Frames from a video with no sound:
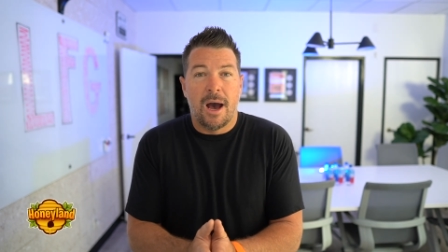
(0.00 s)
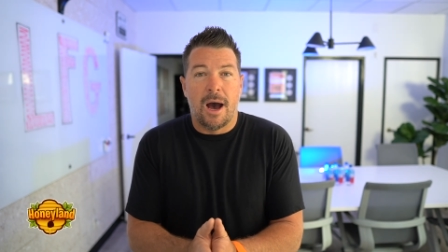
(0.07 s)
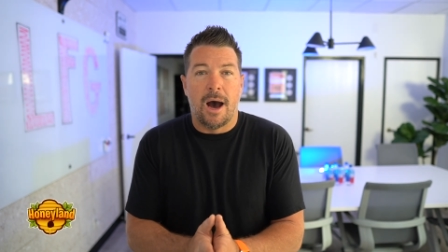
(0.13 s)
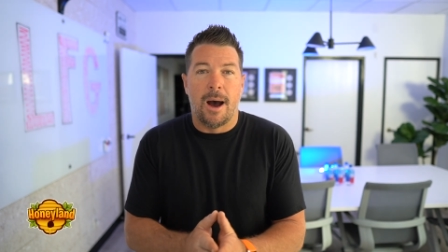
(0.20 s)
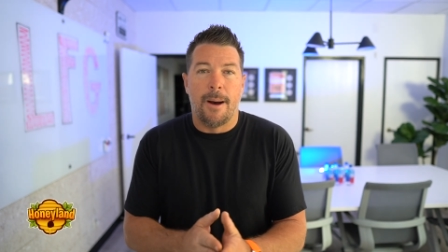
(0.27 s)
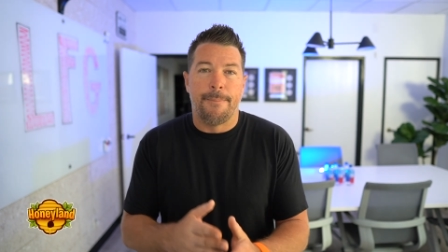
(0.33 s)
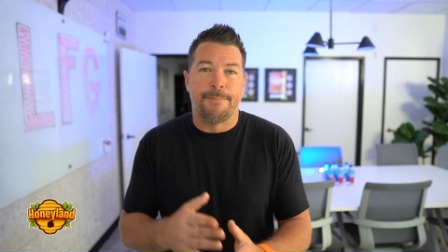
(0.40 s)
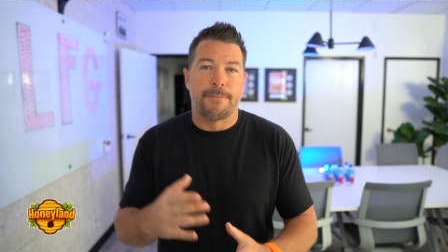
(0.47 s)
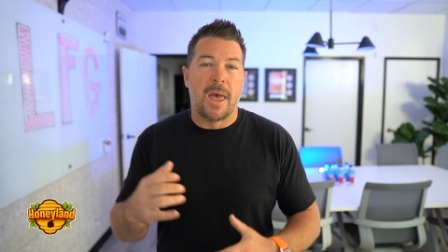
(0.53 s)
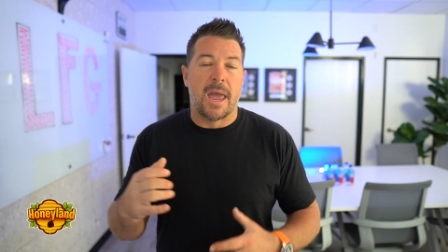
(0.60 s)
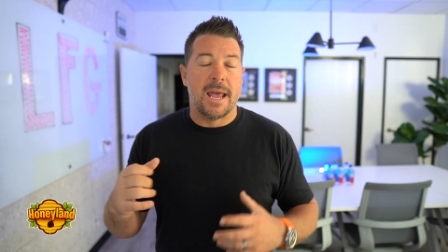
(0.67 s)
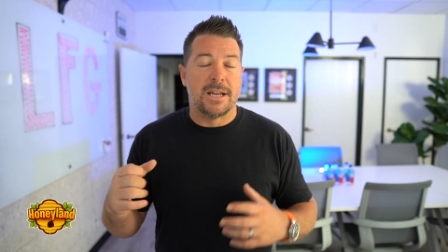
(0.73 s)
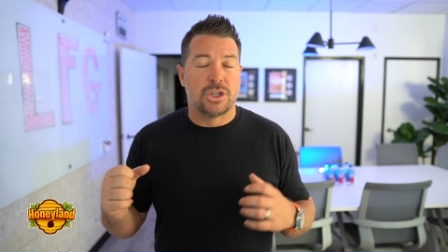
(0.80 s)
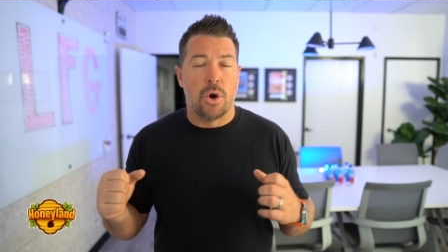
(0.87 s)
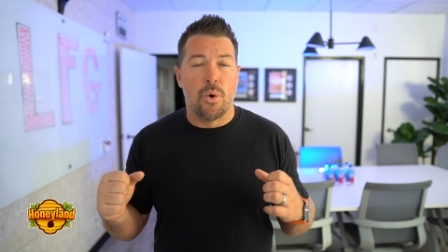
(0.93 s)

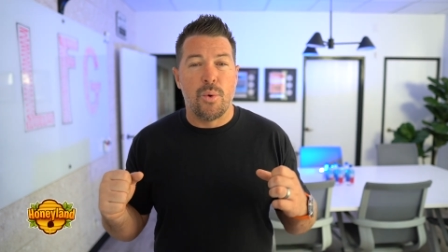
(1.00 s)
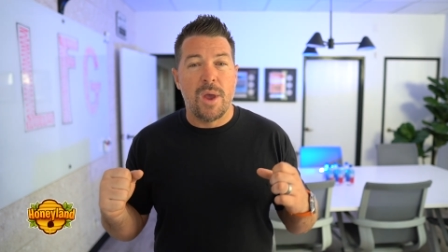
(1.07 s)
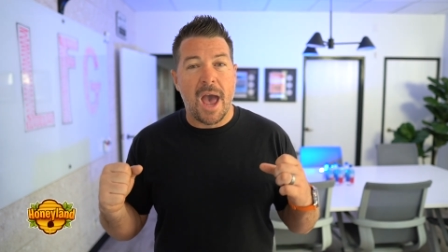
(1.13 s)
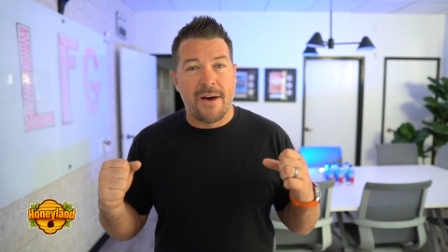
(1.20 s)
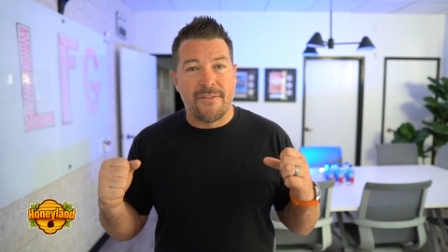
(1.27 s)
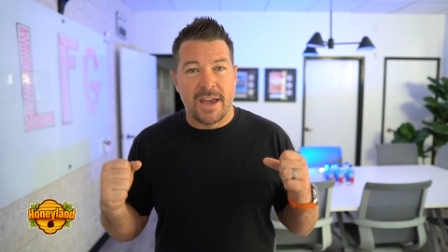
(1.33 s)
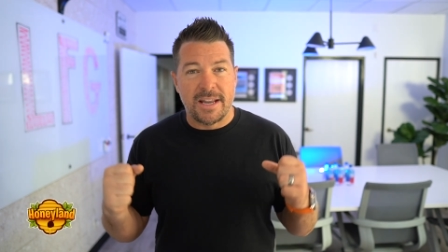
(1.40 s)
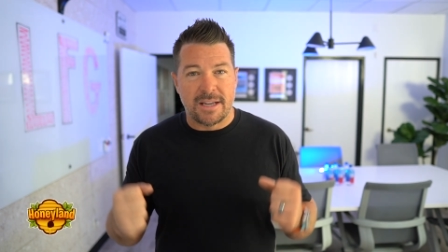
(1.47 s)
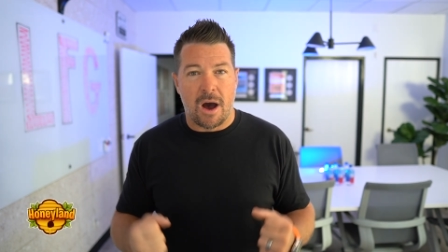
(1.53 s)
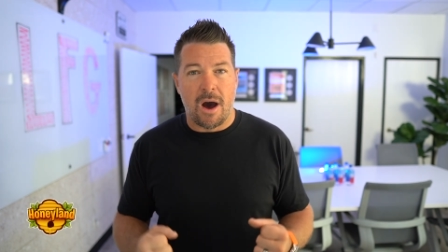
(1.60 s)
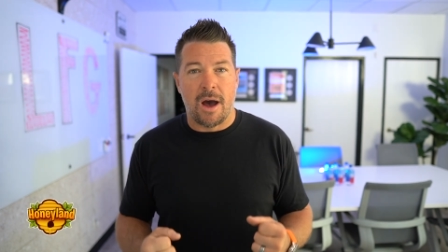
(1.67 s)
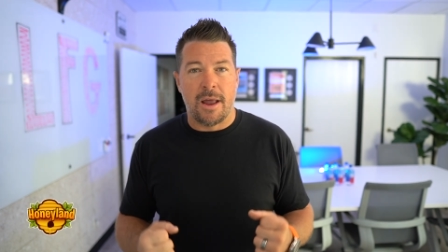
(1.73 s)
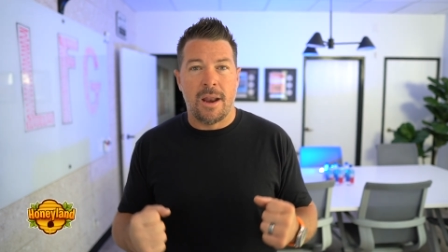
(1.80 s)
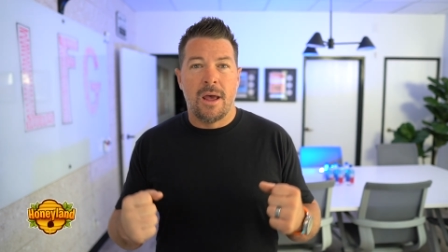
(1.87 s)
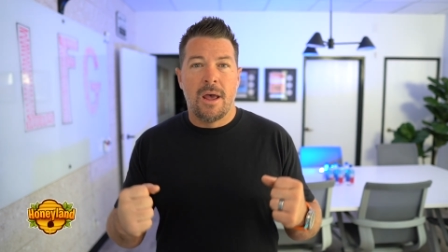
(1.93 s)
And so we have a
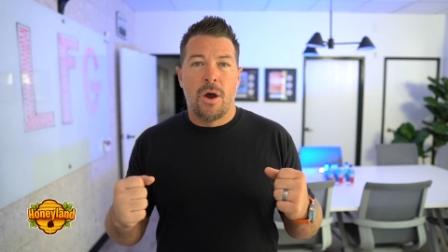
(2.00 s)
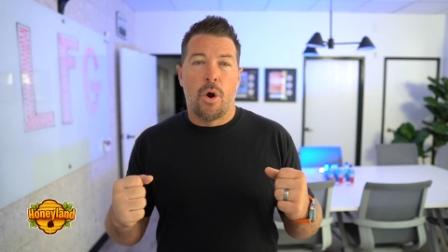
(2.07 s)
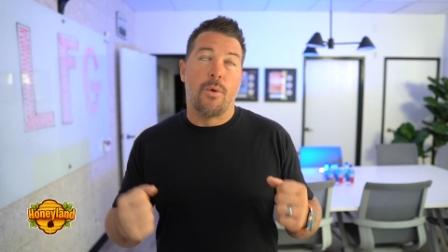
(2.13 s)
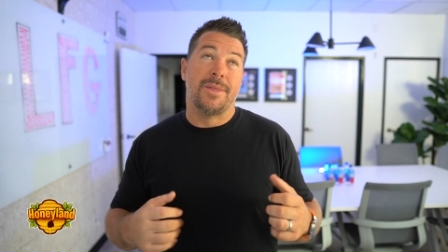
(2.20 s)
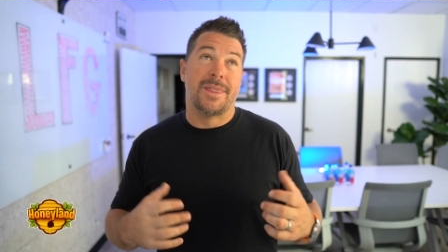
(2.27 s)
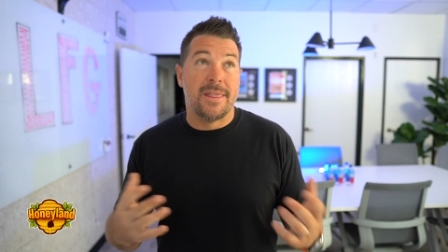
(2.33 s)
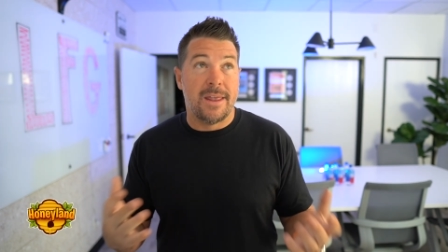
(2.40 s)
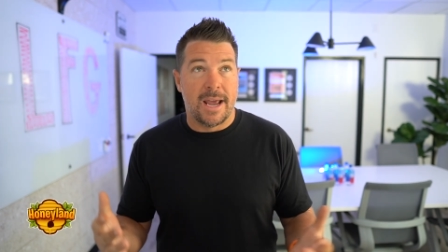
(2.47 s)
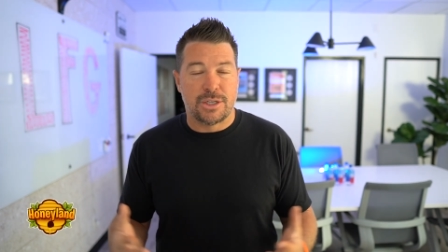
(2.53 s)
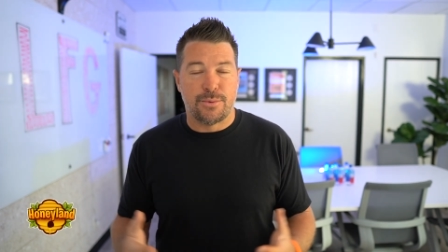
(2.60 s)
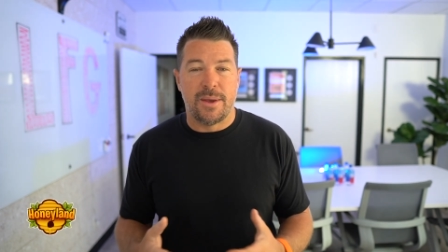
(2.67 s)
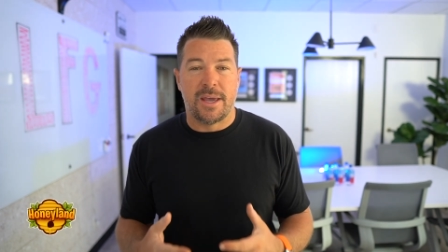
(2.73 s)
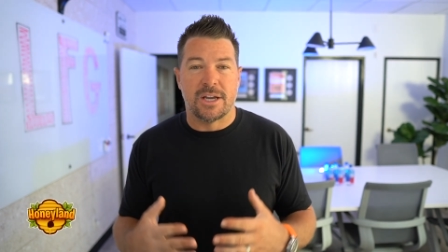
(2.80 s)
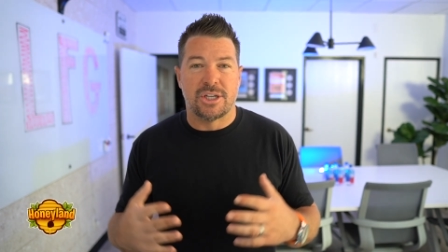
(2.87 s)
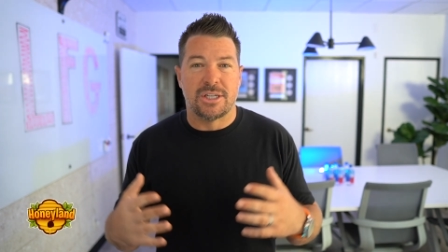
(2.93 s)
ton, or within the next
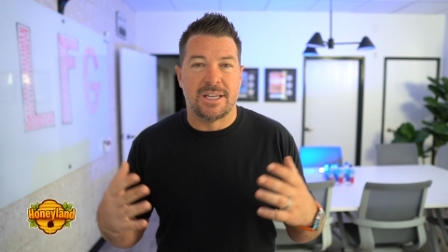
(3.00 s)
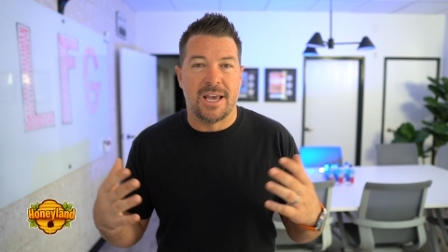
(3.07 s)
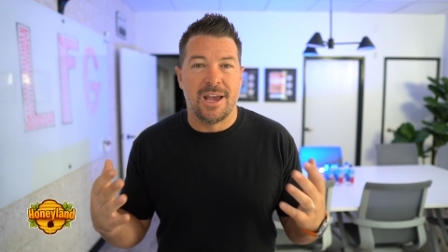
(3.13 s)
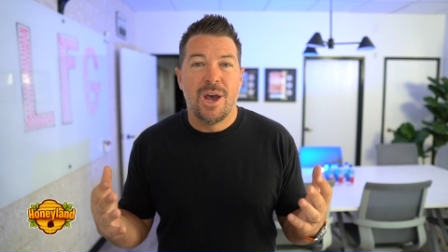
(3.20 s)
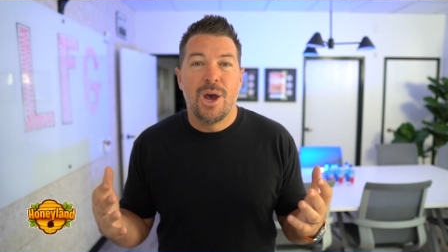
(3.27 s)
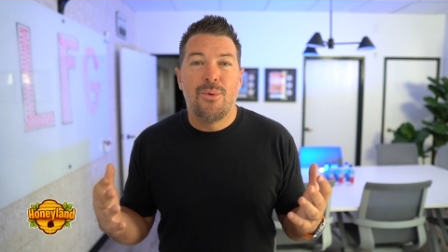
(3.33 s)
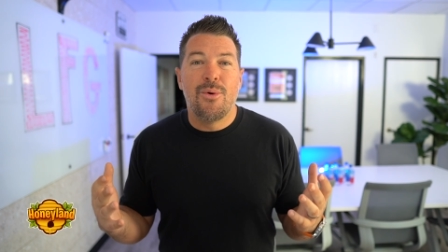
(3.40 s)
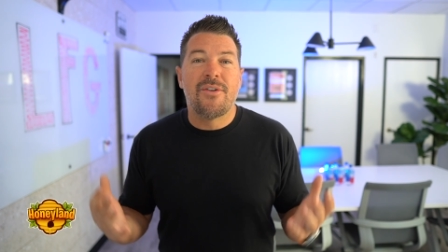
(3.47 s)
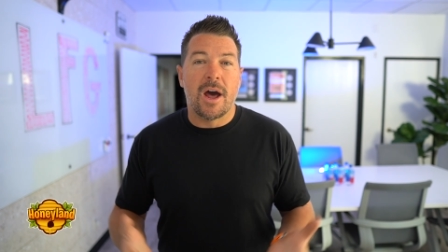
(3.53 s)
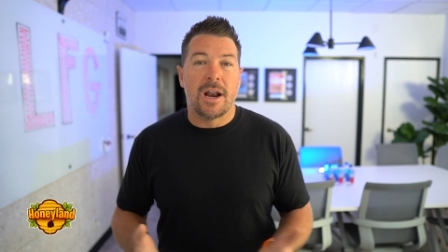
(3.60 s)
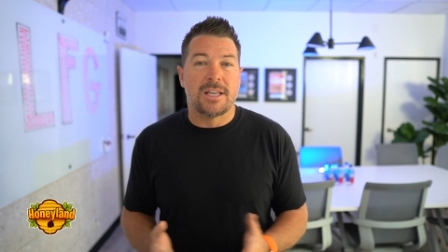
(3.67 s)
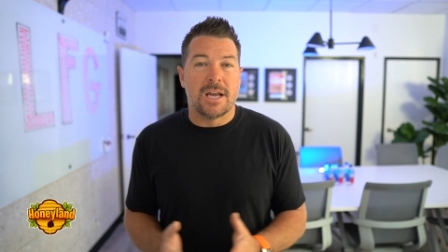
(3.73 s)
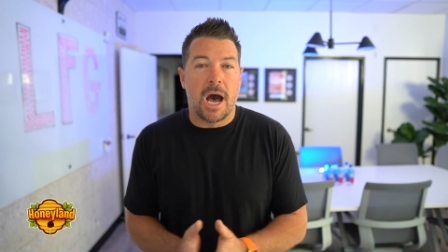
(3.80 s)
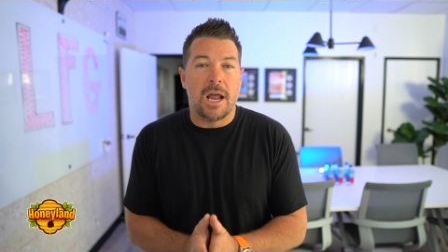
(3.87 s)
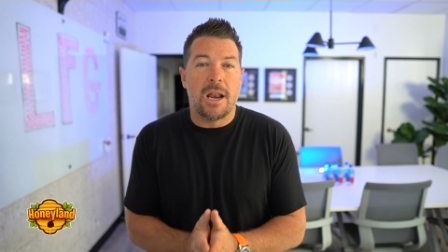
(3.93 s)
week, I should say, we've got
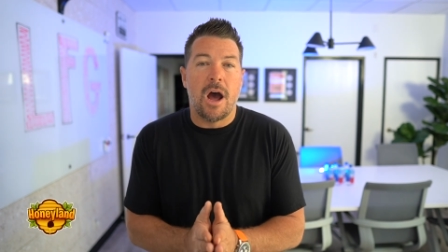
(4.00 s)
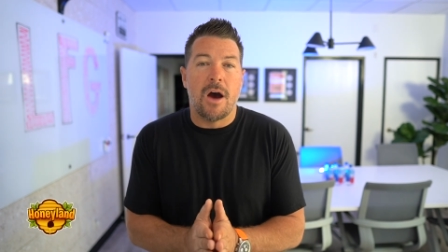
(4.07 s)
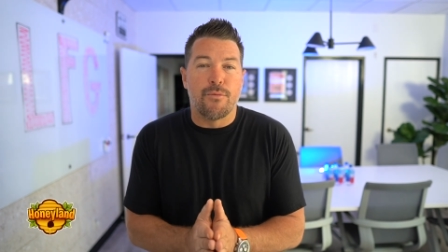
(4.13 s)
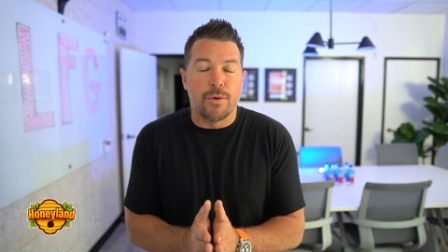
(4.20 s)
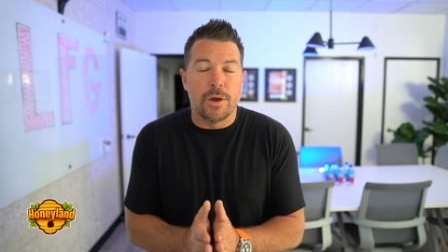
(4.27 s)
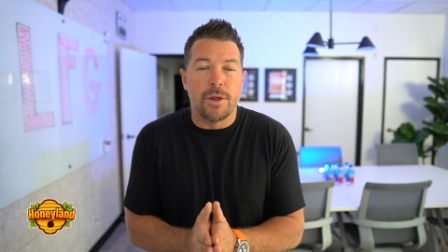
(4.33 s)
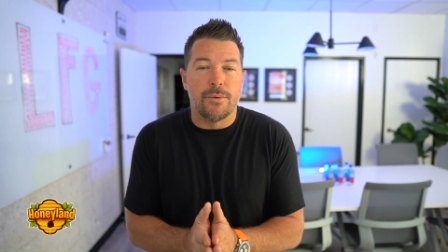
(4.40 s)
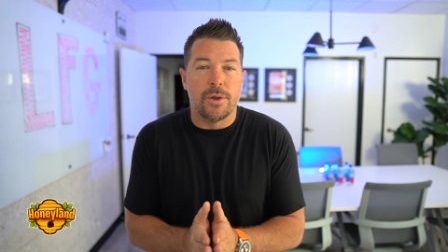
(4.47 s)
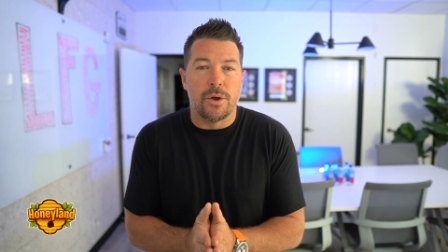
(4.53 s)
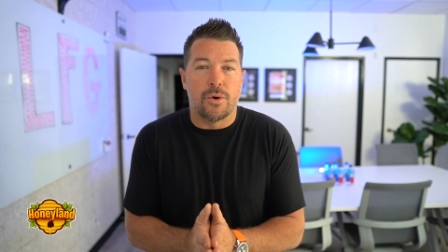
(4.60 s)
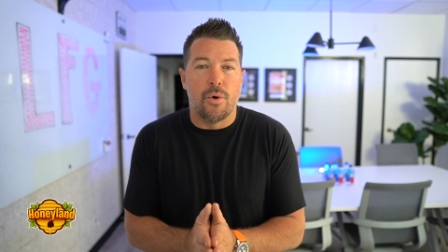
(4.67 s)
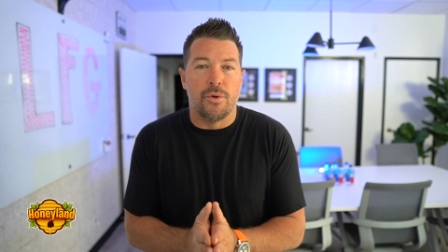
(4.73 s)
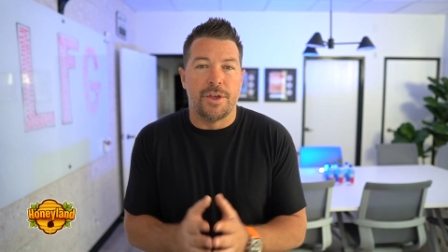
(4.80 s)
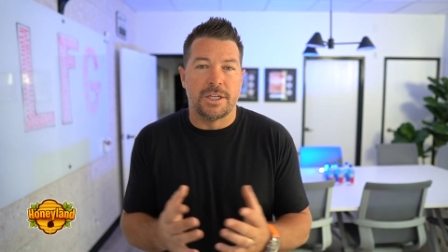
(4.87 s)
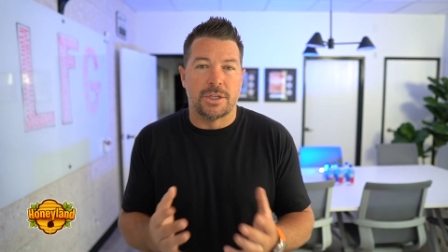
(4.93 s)
a ton of really, really
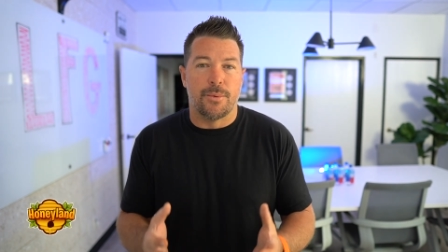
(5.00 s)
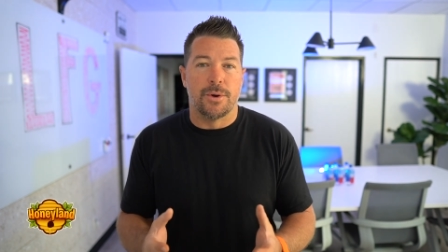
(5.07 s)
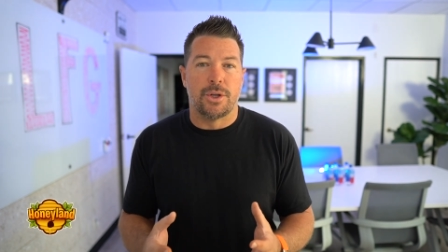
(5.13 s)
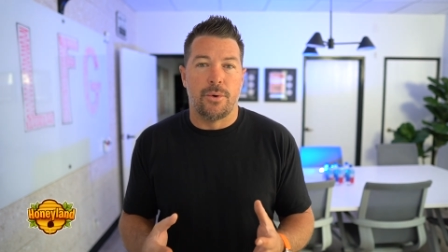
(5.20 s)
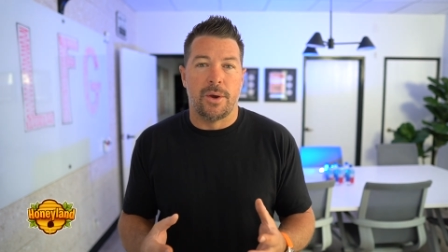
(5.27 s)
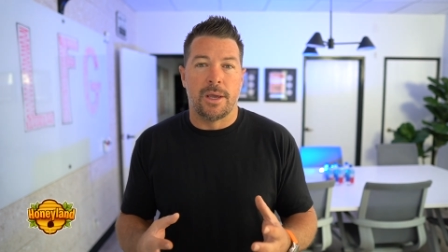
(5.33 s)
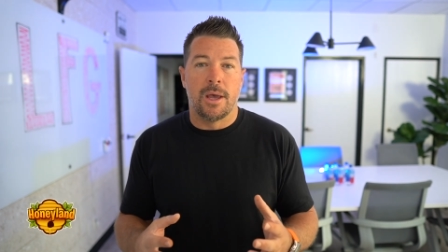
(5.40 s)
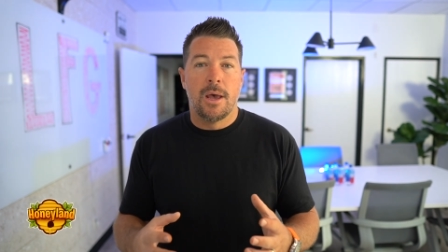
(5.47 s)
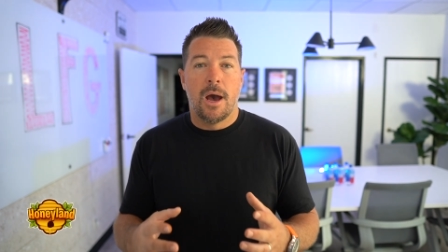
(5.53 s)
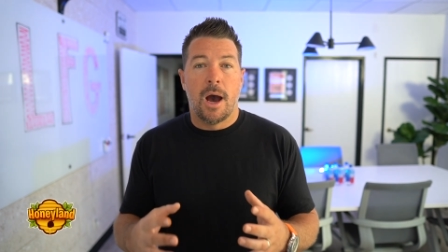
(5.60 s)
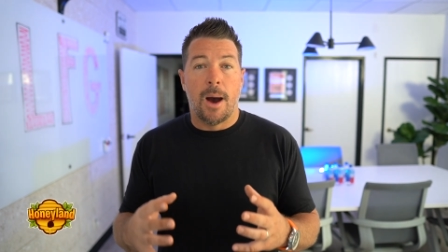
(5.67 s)
cool things that we're doing.